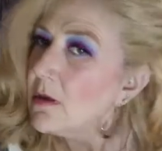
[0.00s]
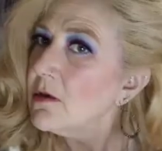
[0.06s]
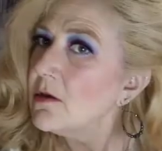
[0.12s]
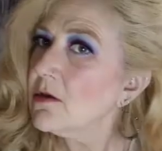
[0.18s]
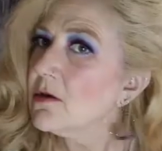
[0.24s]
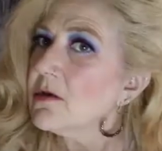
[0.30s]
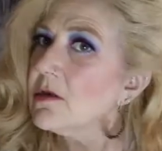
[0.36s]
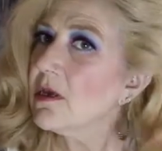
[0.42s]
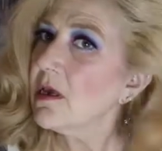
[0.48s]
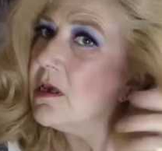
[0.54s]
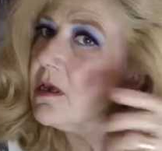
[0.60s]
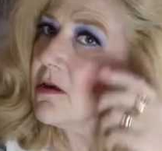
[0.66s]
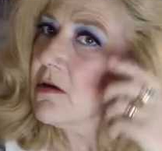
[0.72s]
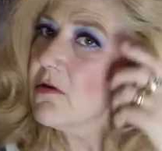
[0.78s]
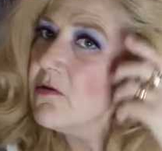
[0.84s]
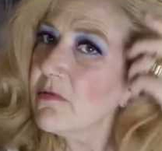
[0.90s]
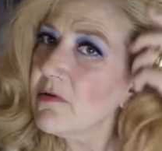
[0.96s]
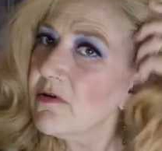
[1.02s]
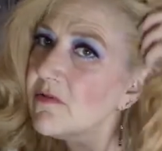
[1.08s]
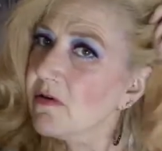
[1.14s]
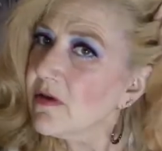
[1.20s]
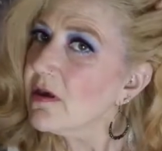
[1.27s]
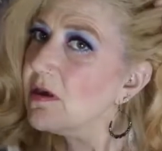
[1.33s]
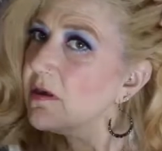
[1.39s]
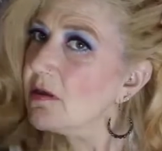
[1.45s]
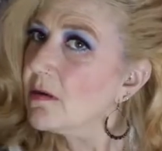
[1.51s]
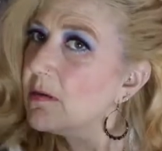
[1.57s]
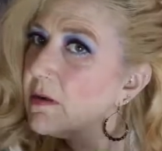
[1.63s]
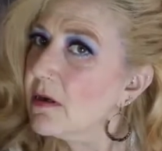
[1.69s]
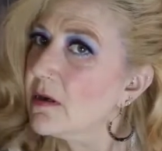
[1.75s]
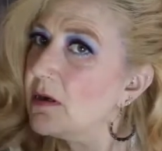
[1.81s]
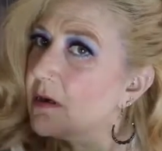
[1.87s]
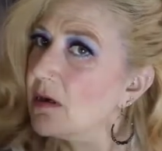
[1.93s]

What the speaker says: Just take it off my face a bit.